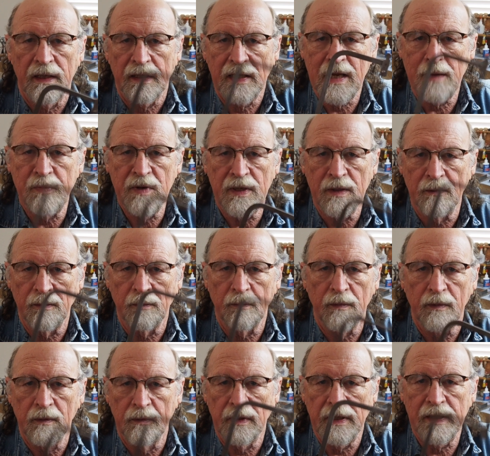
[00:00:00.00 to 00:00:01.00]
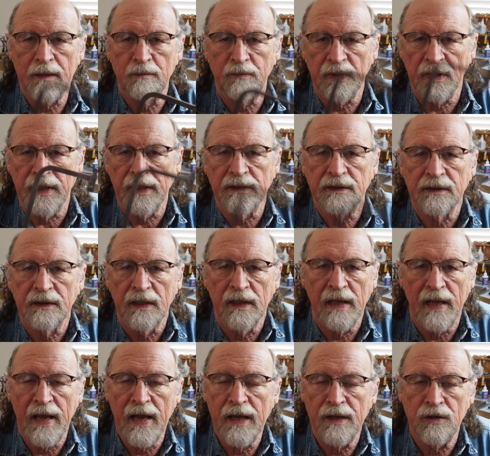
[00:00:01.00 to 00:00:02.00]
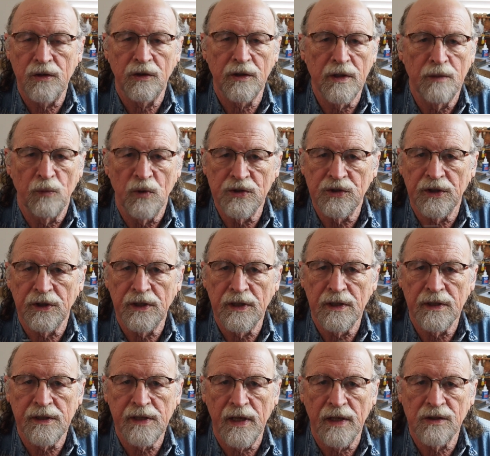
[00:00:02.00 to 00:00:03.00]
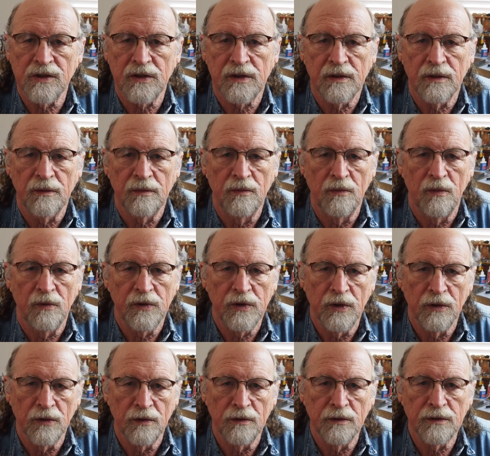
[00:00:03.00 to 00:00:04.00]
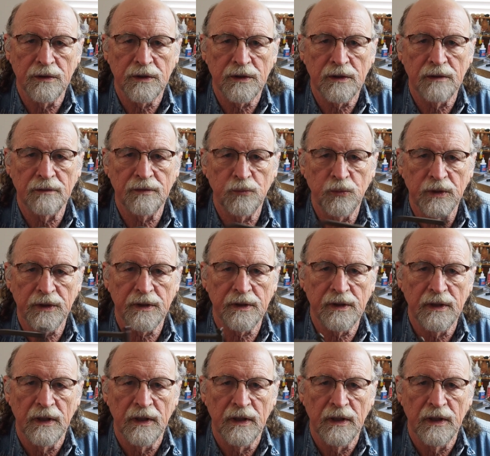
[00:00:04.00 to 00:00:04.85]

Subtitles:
keeping it in place. And you can once again test your own self with